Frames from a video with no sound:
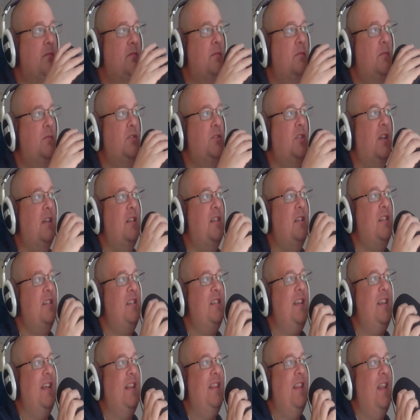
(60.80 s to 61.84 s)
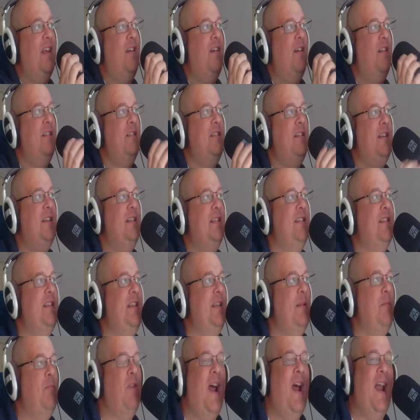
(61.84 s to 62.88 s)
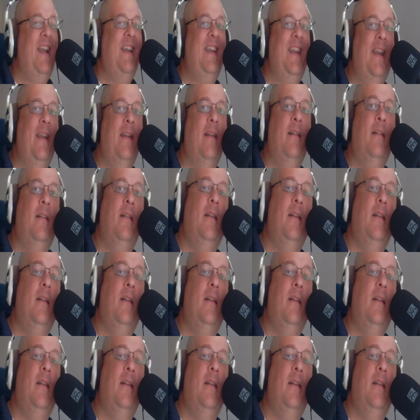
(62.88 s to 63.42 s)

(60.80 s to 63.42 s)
So I'm going to stick that on so you can see the branding.